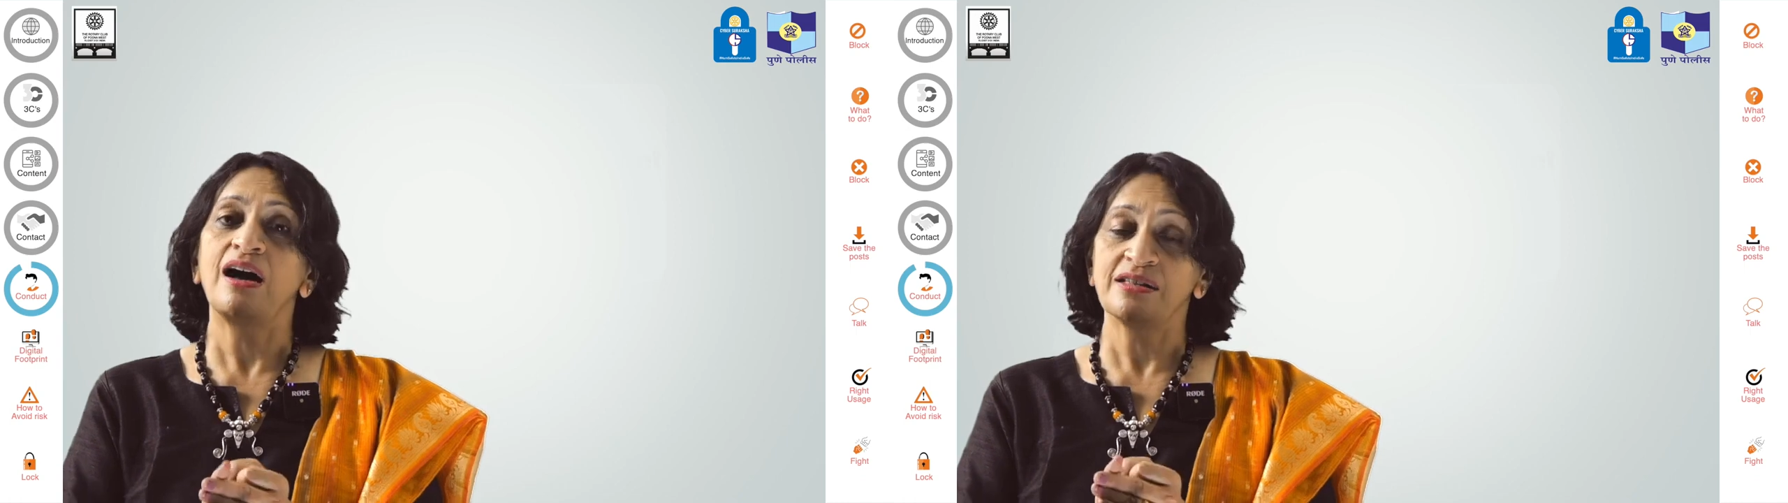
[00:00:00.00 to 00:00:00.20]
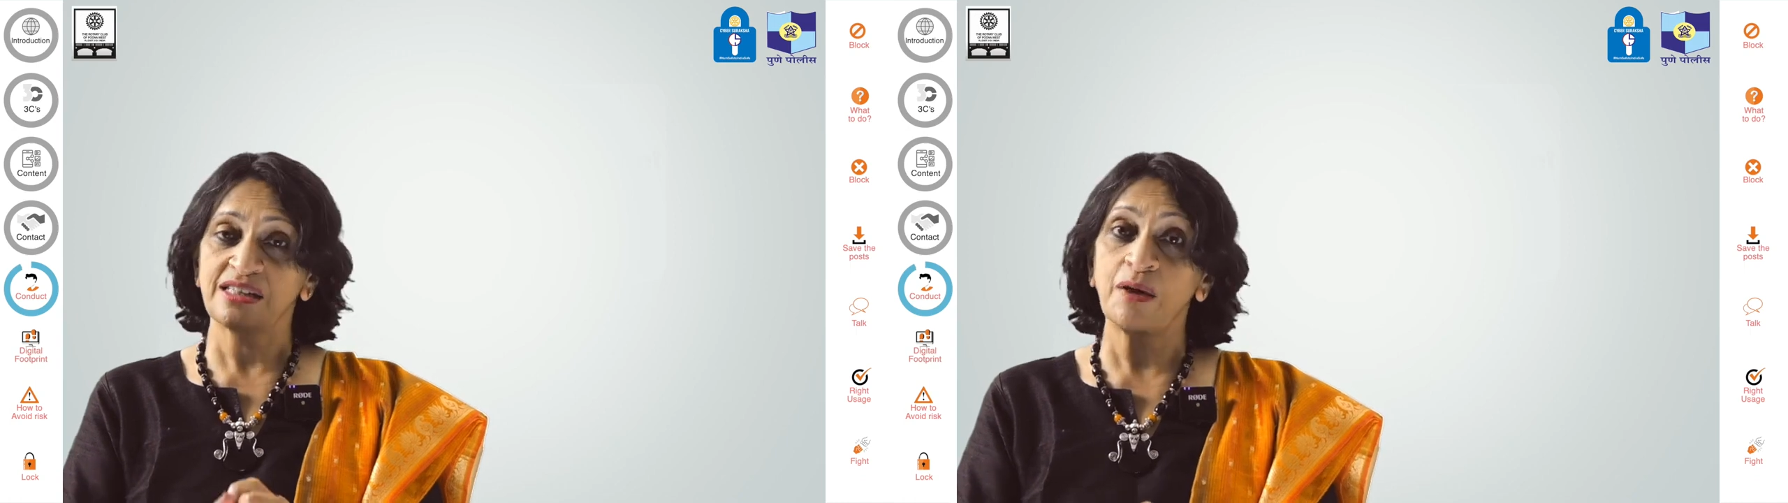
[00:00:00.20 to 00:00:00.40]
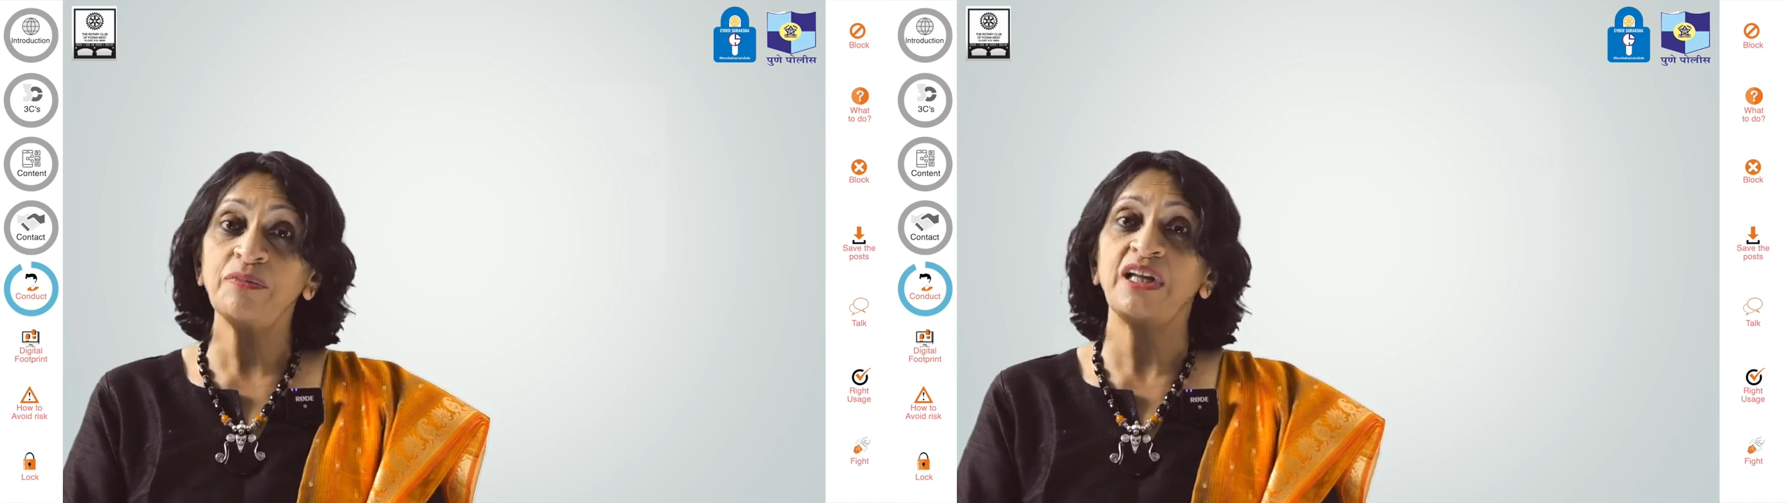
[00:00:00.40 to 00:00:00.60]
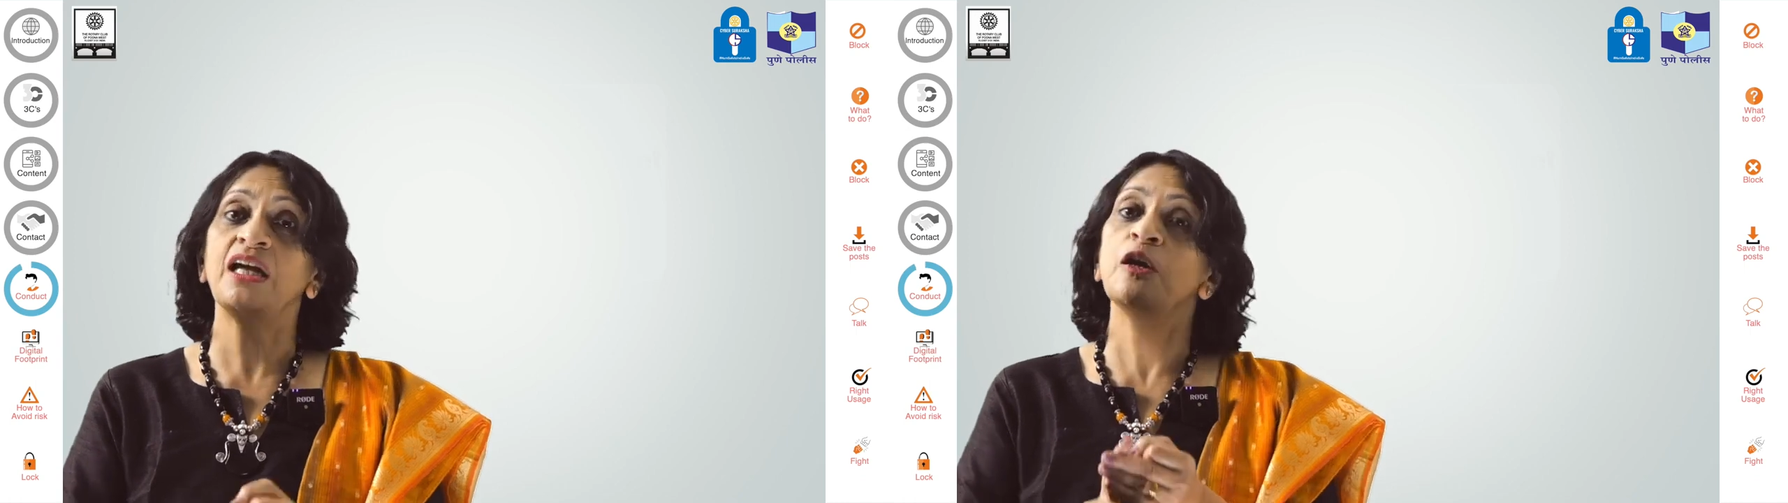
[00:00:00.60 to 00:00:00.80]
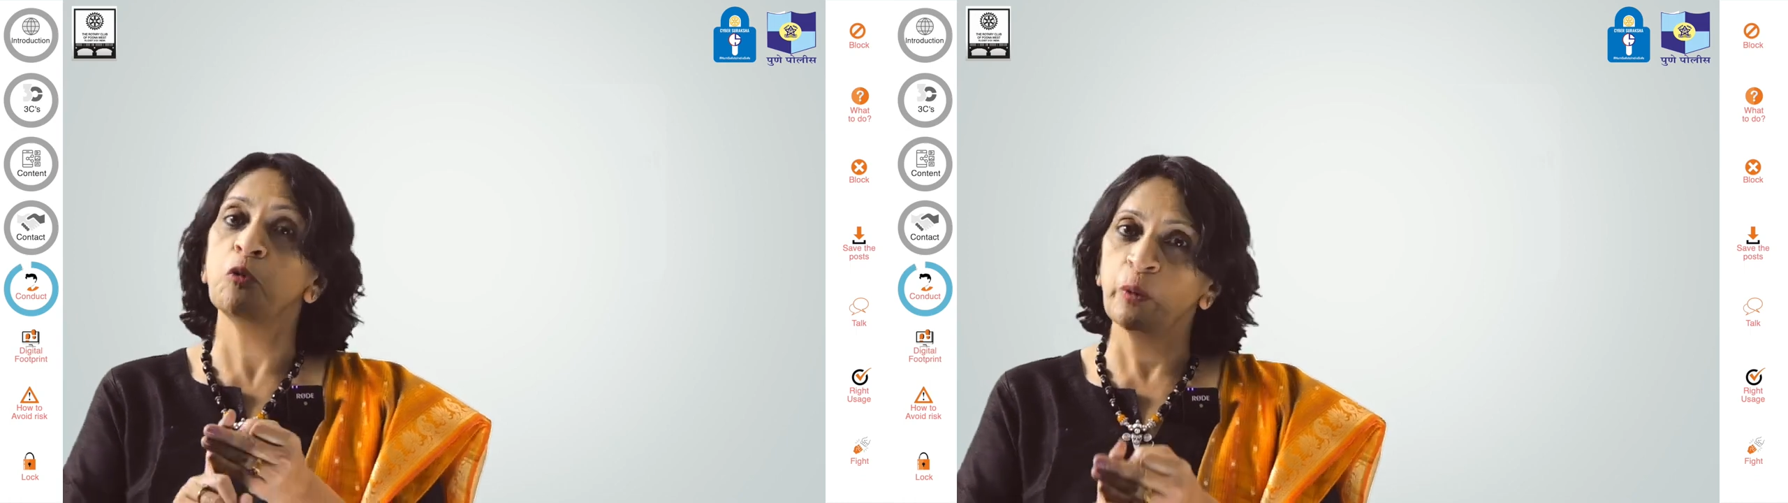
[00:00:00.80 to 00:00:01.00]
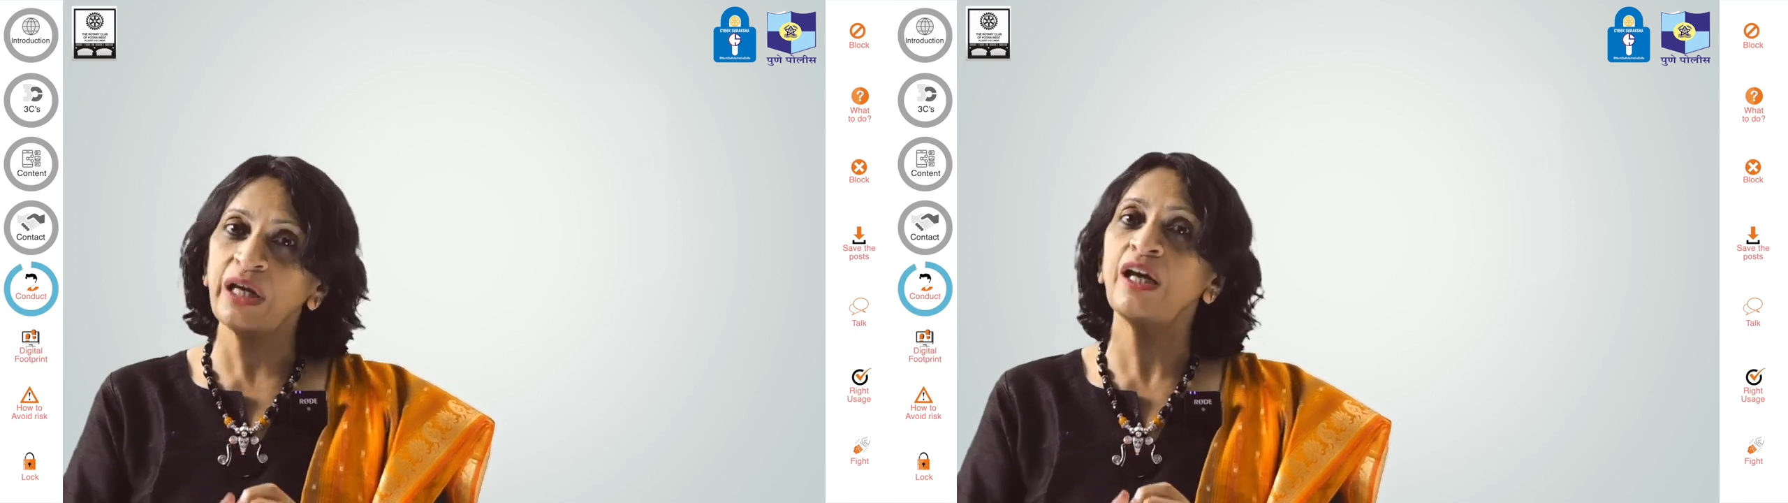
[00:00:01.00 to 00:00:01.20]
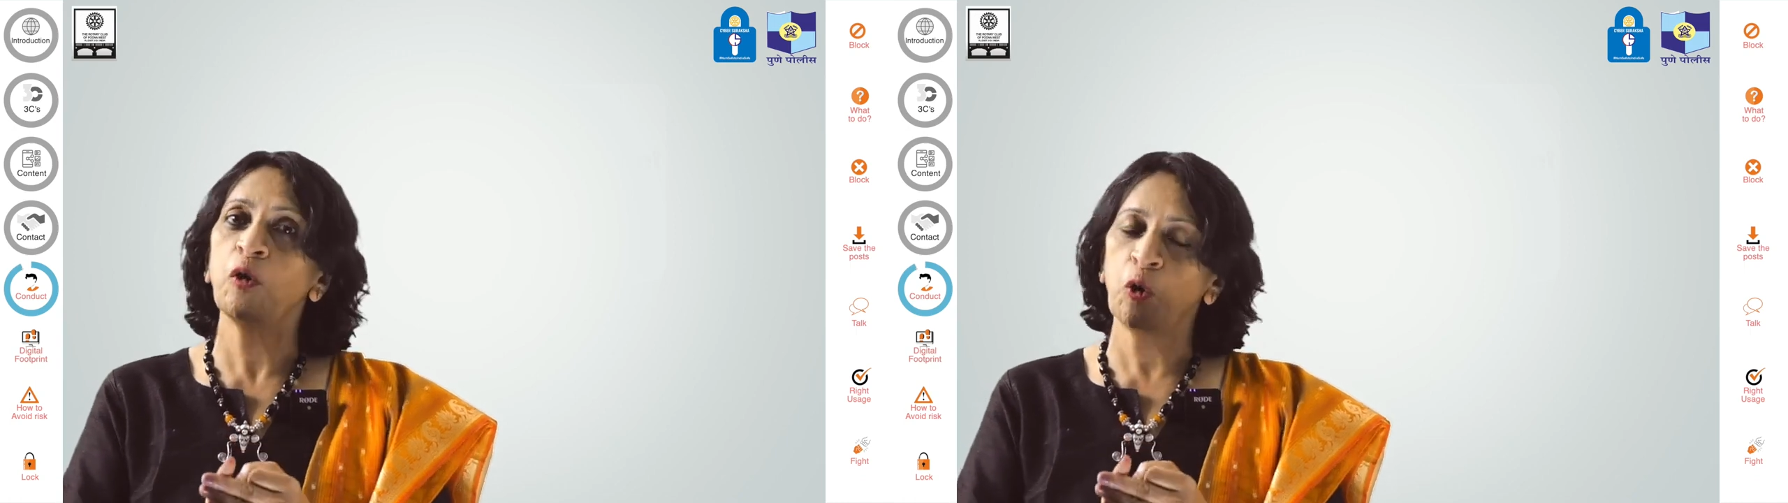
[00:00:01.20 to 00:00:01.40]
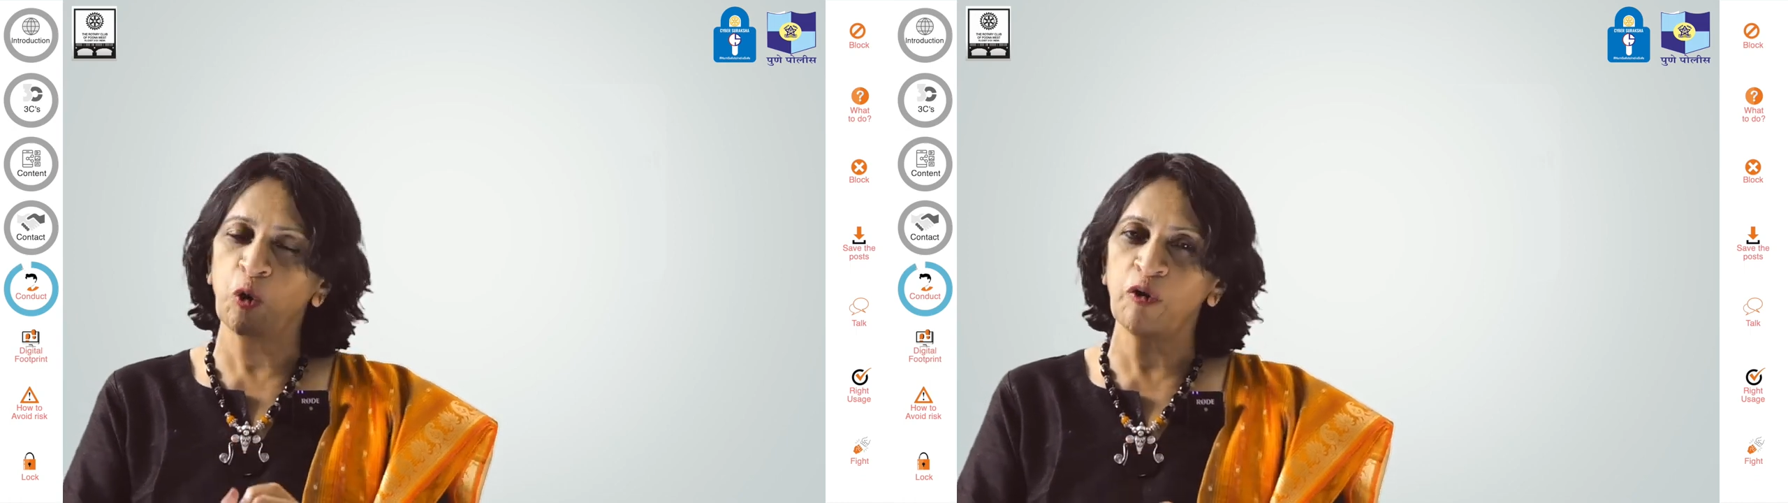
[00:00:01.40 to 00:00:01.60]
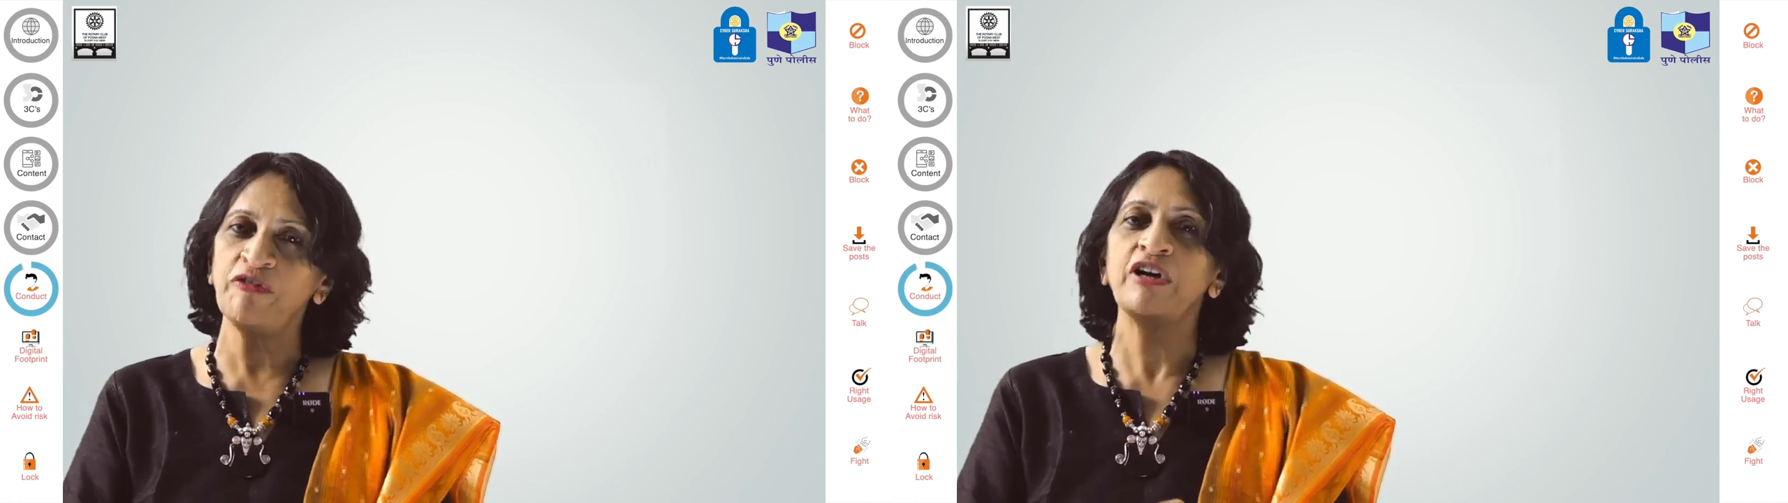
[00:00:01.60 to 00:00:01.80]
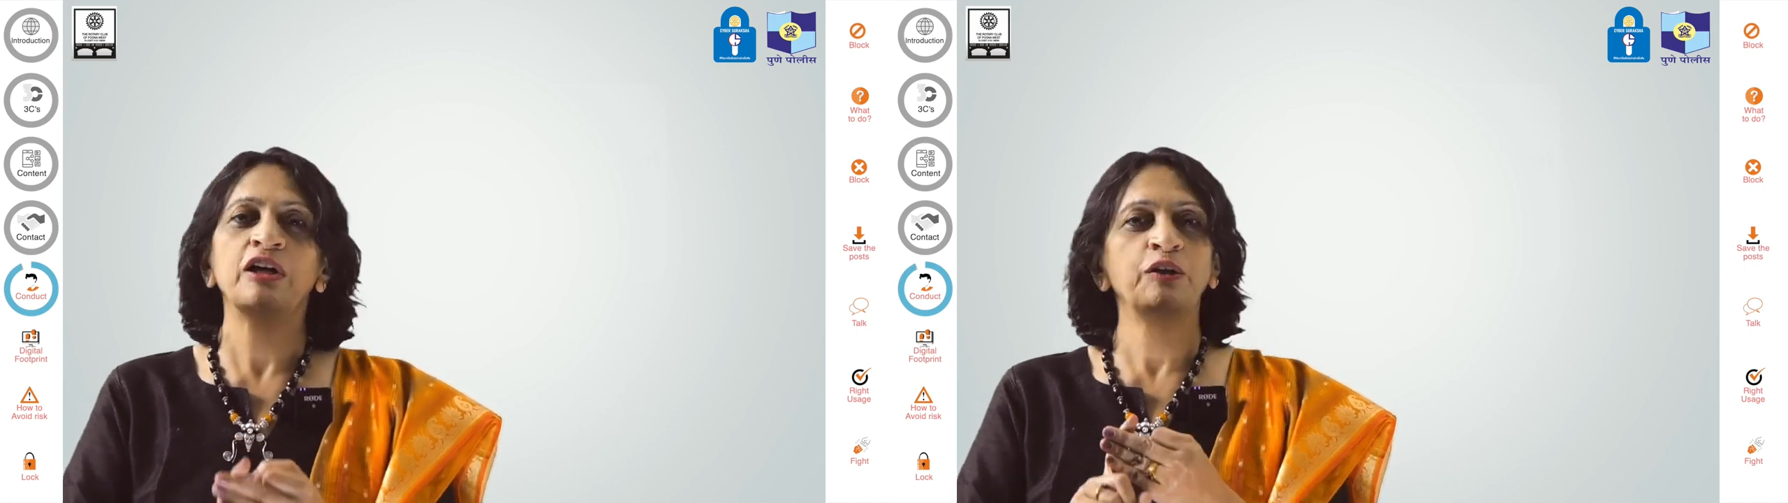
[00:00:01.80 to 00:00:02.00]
are something we owe